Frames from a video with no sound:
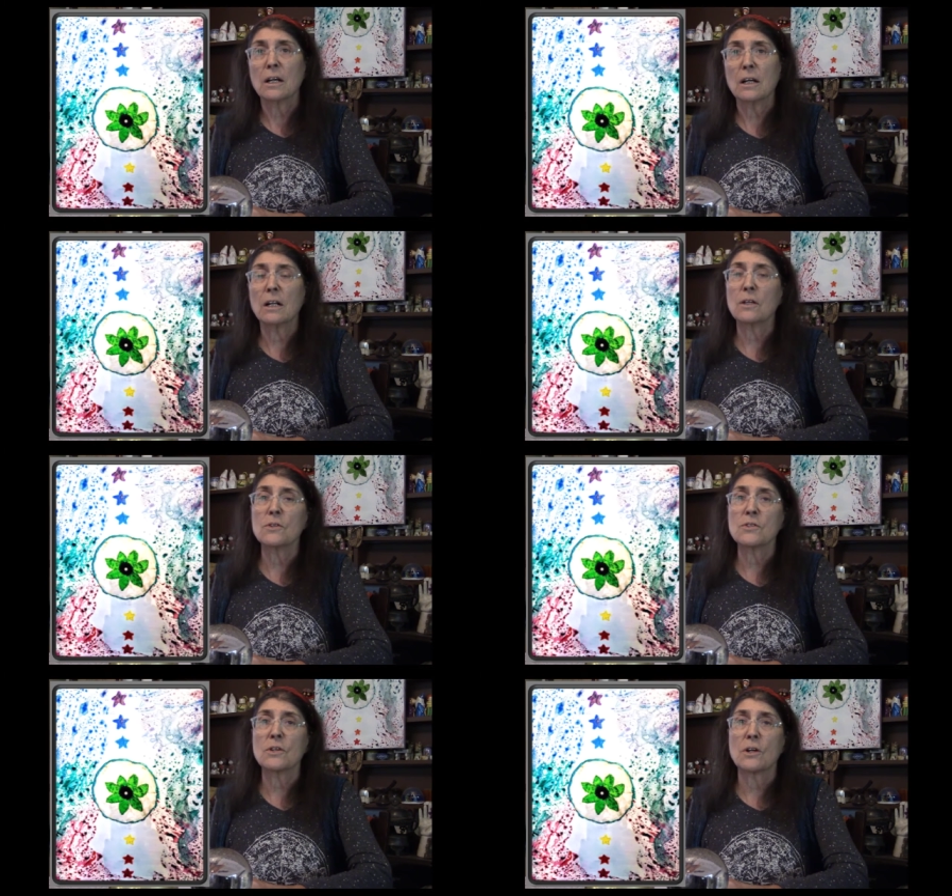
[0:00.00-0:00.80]

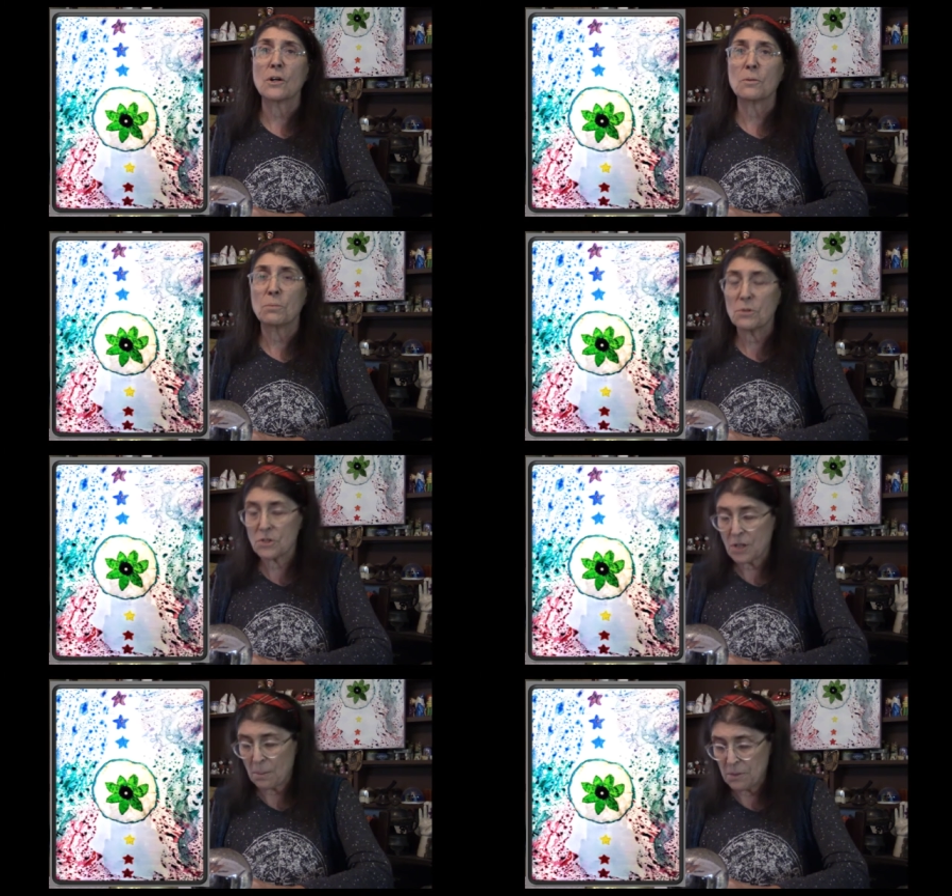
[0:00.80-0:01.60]
colors that aren't
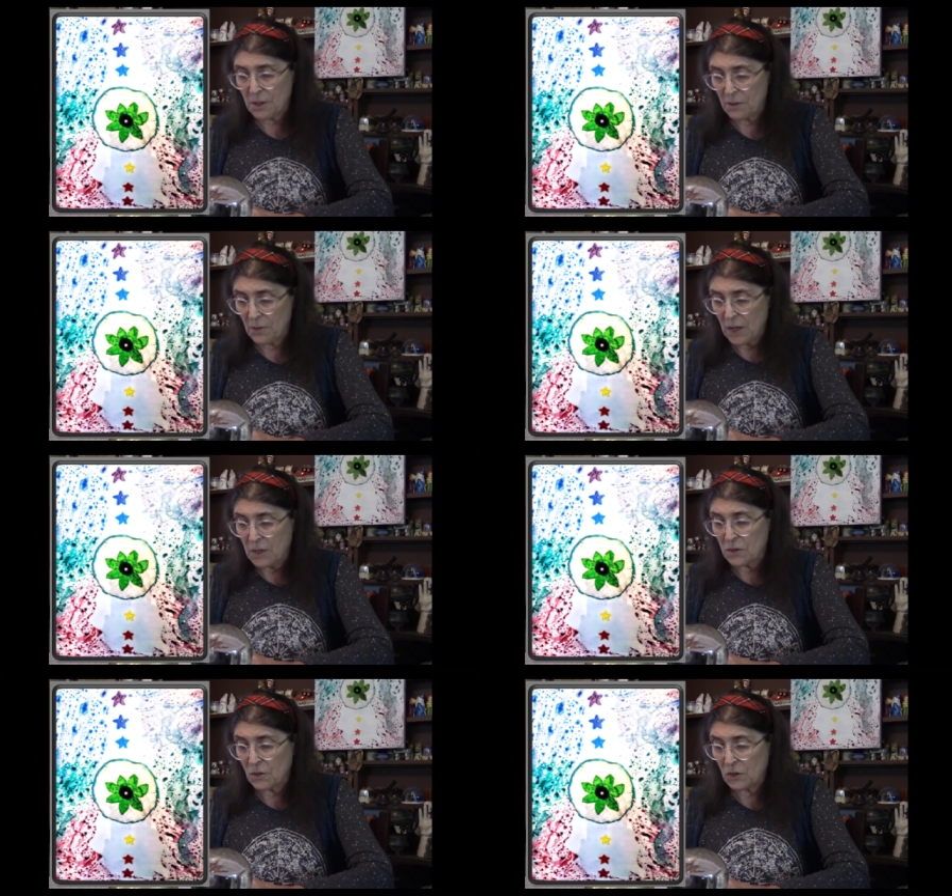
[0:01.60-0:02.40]
perceptive
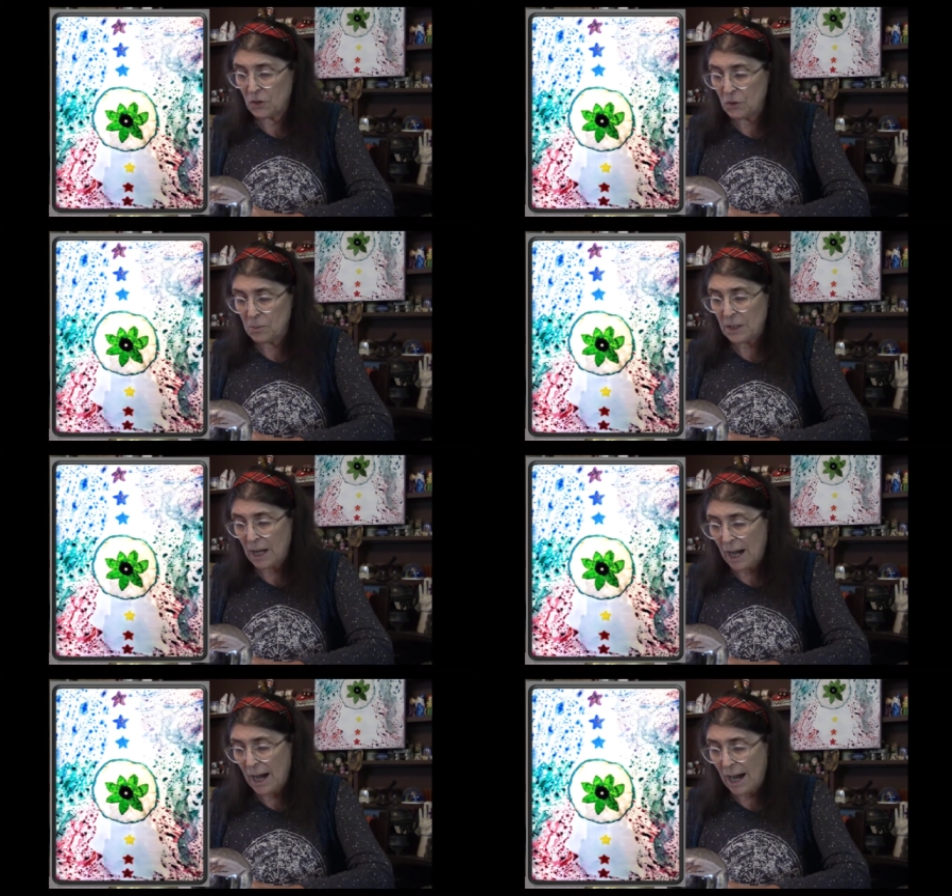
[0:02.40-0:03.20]
to the human
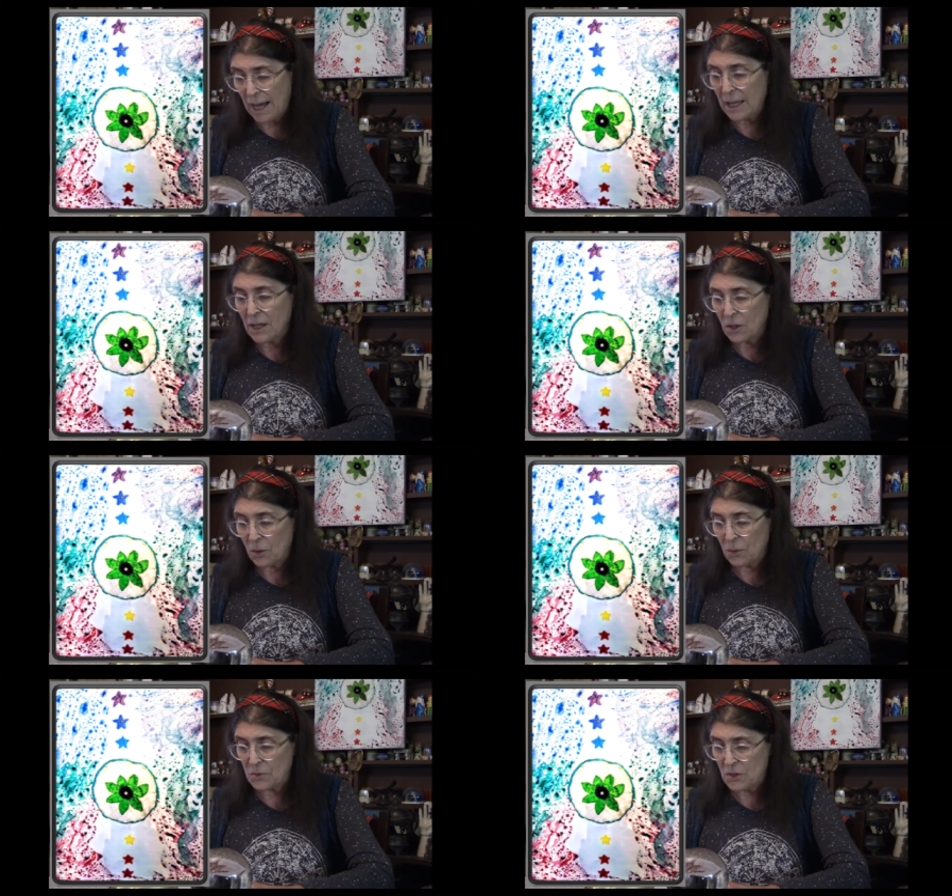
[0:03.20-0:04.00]
eye,
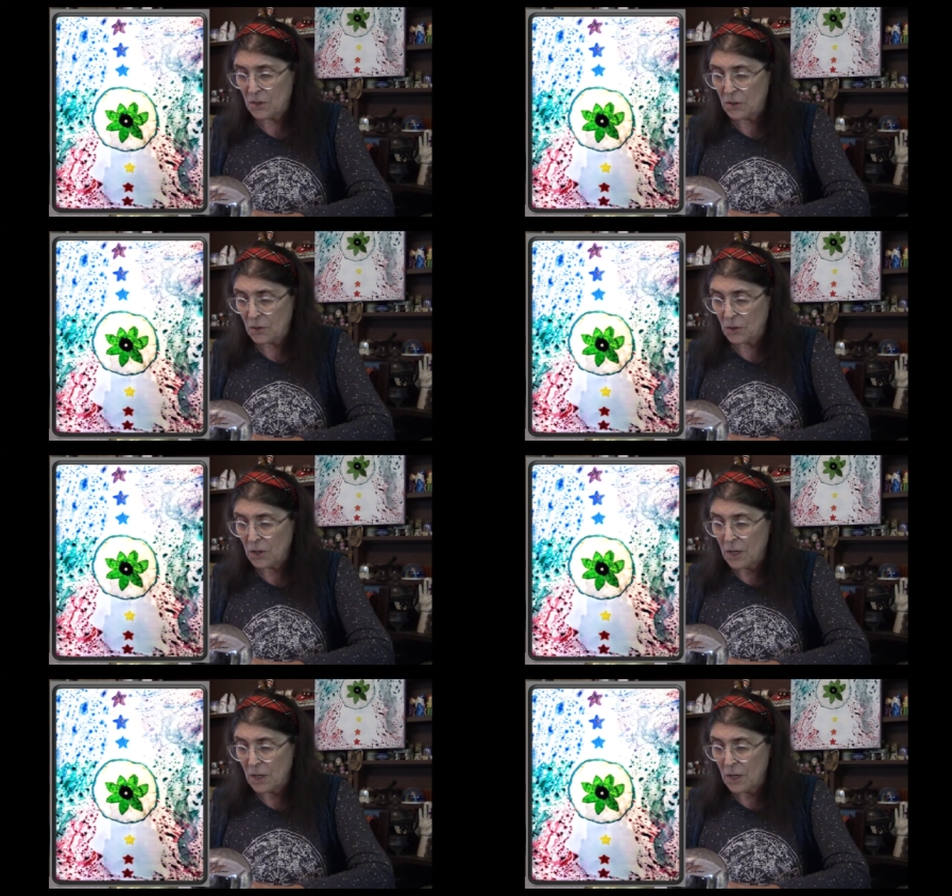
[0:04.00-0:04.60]
goes here.